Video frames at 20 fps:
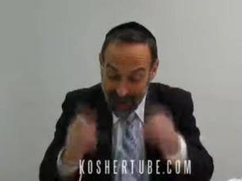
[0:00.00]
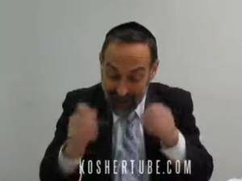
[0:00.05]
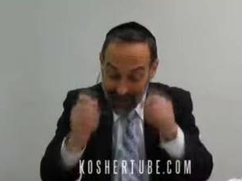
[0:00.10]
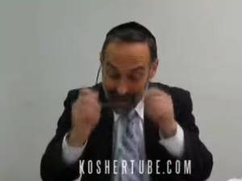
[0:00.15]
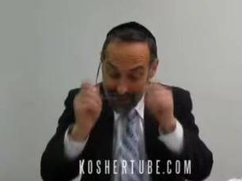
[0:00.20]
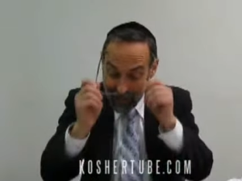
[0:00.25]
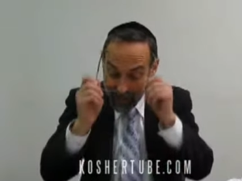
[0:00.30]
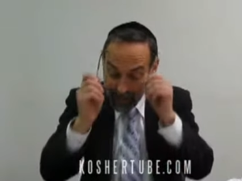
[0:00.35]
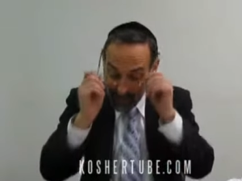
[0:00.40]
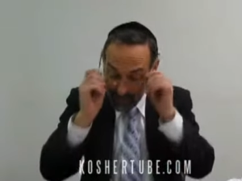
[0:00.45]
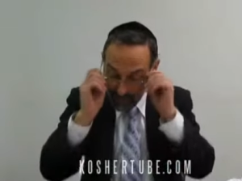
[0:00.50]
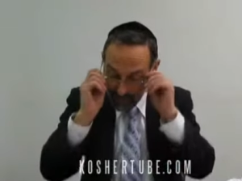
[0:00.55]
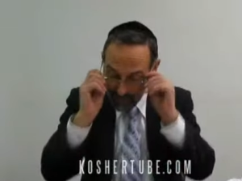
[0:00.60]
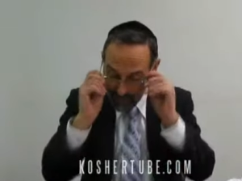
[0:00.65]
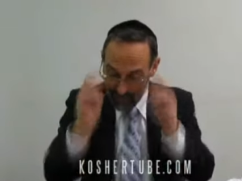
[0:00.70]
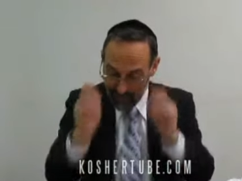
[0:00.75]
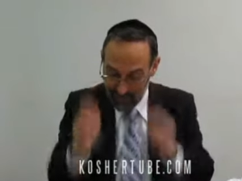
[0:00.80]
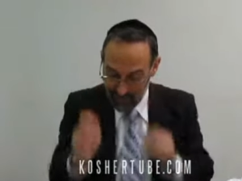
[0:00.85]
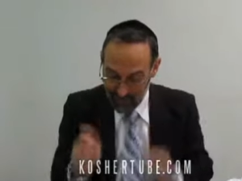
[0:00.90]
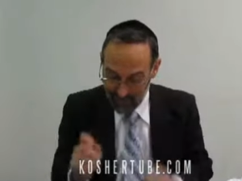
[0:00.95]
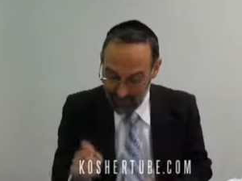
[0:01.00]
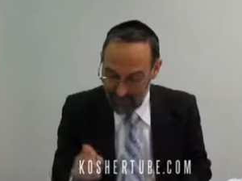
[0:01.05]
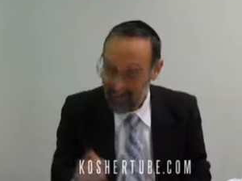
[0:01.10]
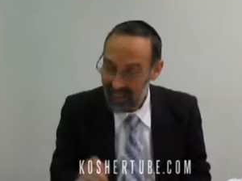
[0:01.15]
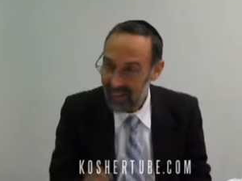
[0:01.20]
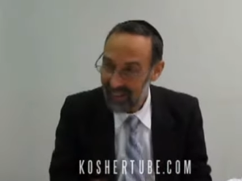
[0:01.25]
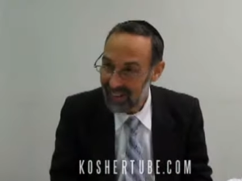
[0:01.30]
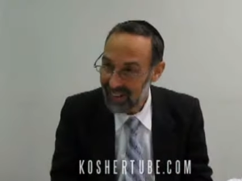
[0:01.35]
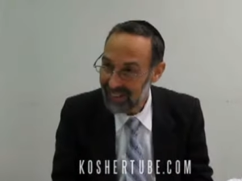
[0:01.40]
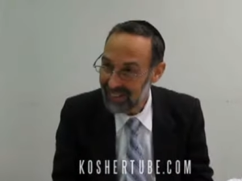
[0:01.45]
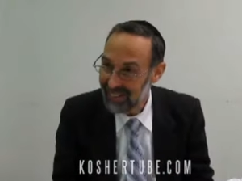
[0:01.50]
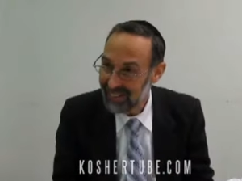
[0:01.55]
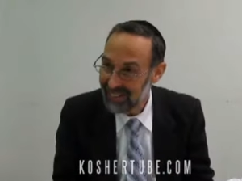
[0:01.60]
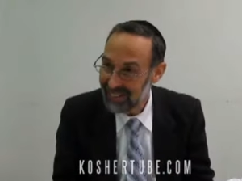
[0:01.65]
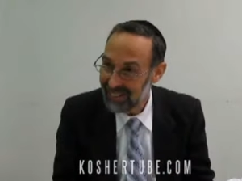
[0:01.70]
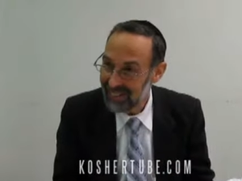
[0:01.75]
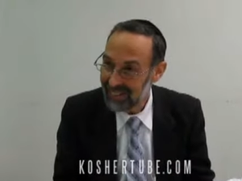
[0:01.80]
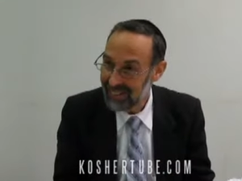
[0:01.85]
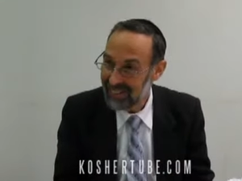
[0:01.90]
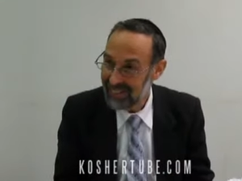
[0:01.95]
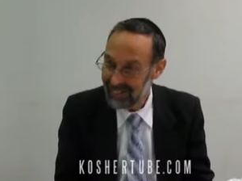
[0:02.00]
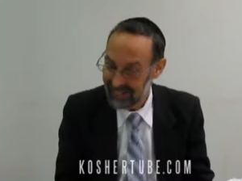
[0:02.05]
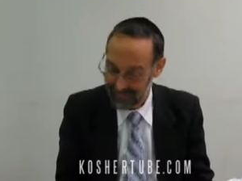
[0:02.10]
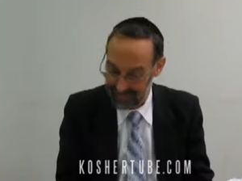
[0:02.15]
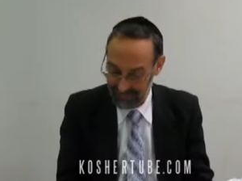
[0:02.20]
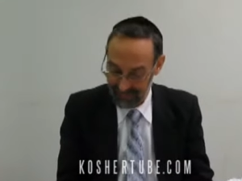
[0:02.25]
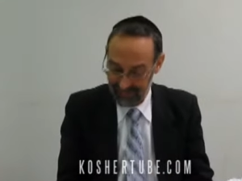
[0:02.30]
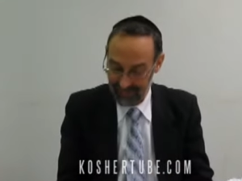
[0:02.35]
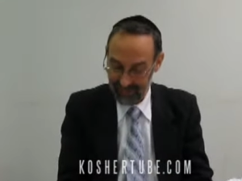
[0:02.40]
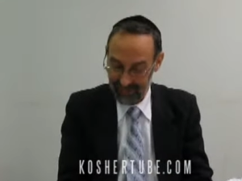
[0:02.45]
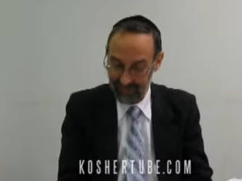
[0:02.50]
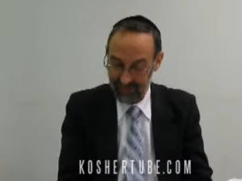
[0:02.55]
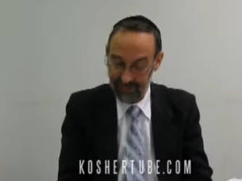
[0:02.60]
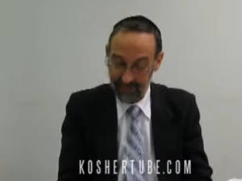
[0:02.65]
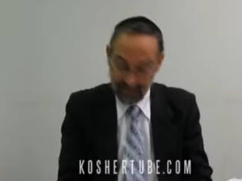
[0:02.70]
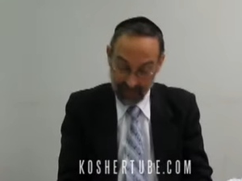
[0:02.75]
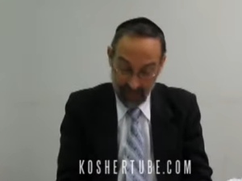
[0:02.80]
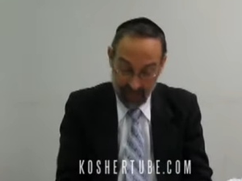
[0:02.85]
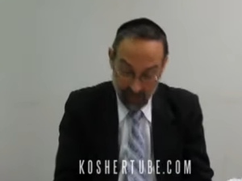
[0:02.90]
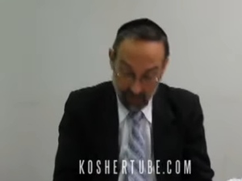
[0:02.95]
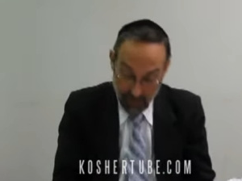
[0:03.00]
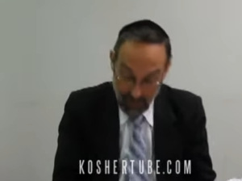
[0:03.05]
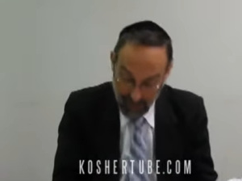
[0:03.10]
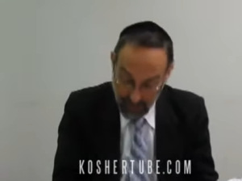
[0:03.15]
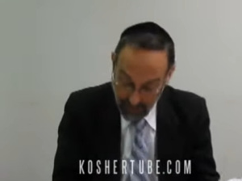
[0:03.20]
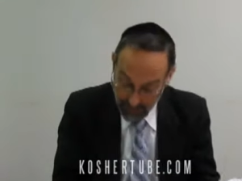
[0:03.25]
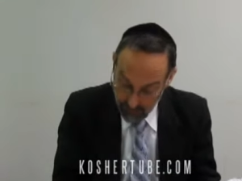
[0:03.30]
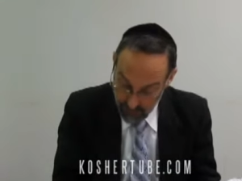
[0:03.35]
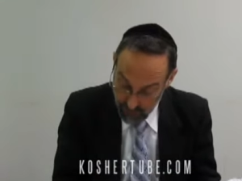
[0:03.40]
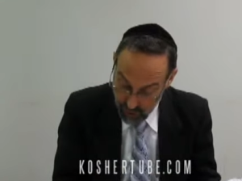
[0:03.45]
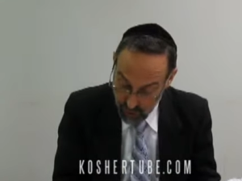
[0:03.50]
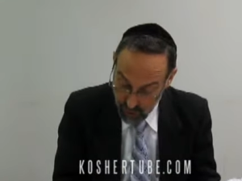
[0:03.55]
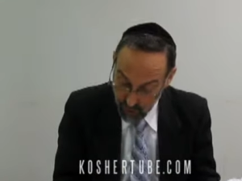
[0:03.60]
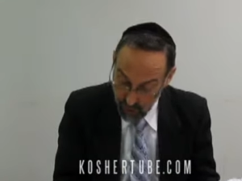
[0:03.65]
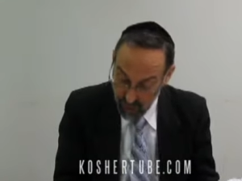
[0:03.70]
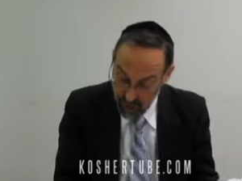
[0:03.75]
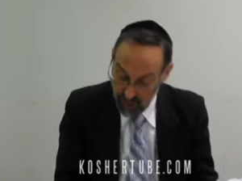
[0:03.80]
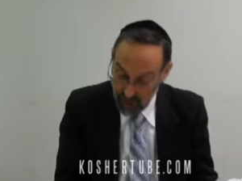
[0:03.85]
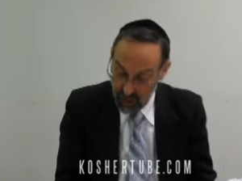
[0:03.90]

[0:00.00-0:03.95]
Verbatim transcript: Especially since dreams played a big role in his life. That's right, for sure.